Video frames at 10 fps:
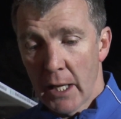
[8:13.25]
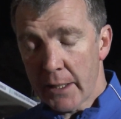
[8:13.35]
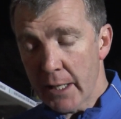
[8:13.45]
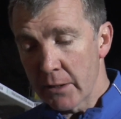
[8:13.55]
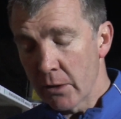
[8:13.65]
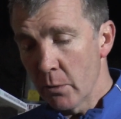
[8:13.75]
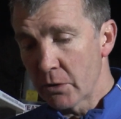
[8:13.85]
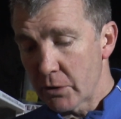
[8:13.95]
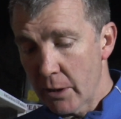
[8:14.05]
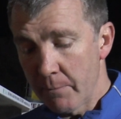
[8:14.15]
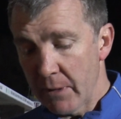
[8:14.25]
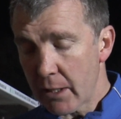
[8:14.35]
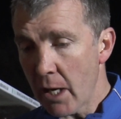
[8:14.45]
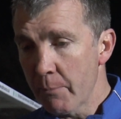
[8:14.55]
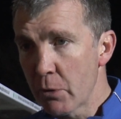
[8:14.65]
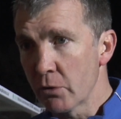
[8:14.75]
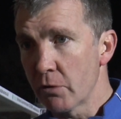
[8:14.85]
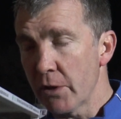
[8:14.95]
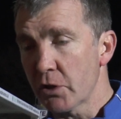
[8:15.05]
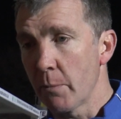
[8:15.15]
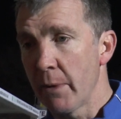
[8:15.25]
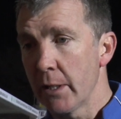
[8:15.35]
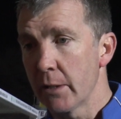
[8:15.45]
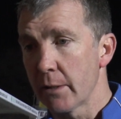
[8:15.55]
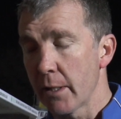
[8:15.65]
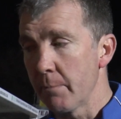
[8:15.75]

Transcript: again, you know, it's it can't be underestimated